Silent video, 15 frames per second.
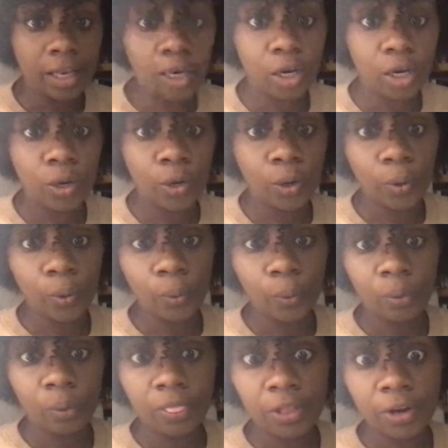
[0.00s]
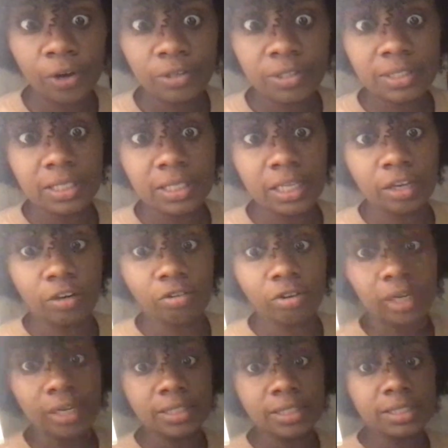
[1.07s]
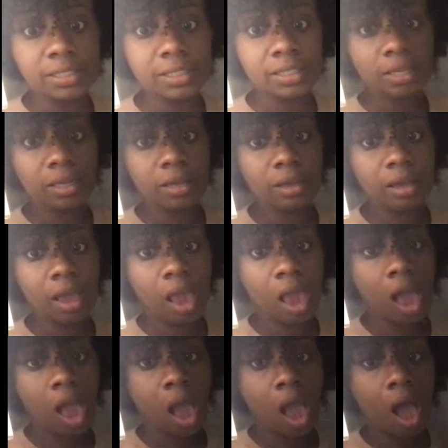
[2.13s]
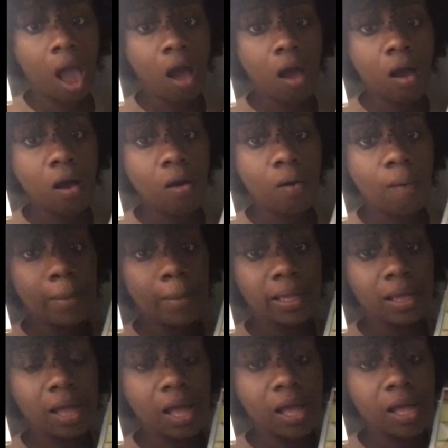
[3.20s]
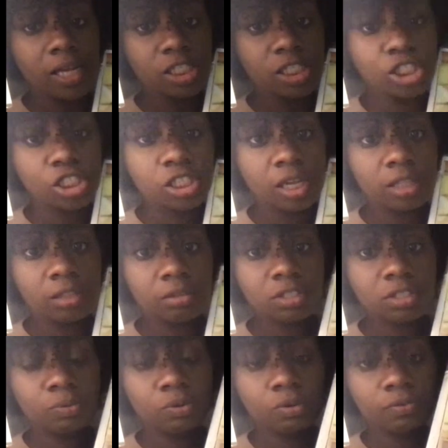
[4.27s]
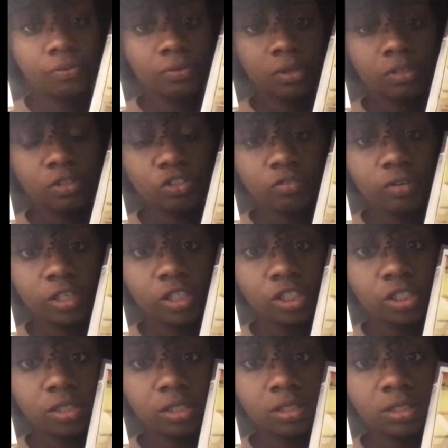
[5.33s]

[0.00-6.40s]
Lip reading: know their secrets. Oh my gosh, look at those beautiful illustrations.